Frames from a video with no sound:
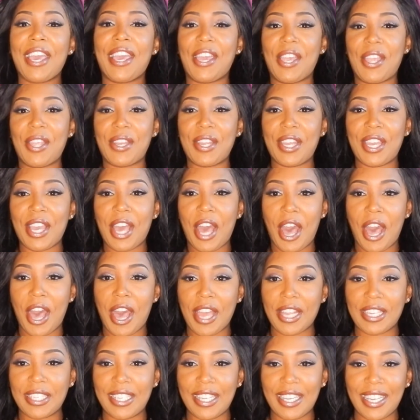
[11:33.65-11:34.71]
any
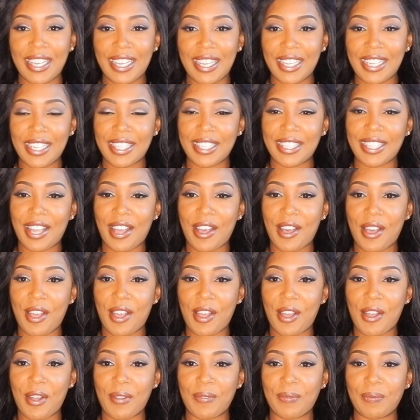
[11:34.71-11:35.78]
ideas
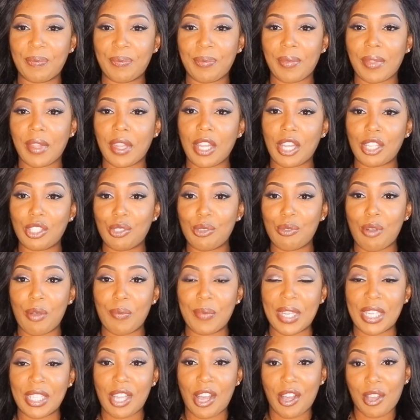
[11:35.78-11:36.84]
that you want
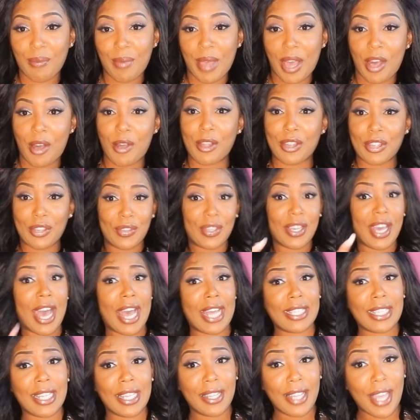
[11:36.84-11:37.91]
me to talk about, or you
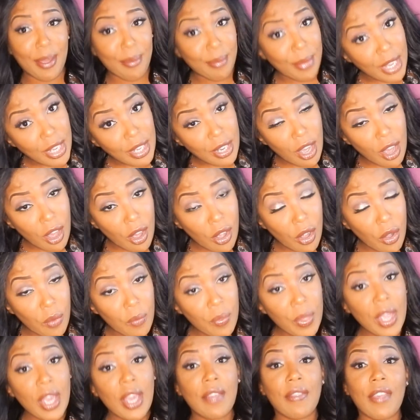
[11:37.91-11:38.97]
guys can let me know
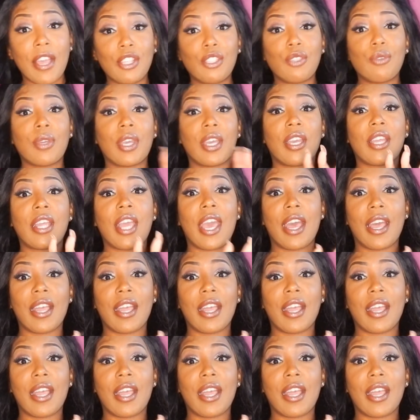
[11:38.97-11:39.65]
that you can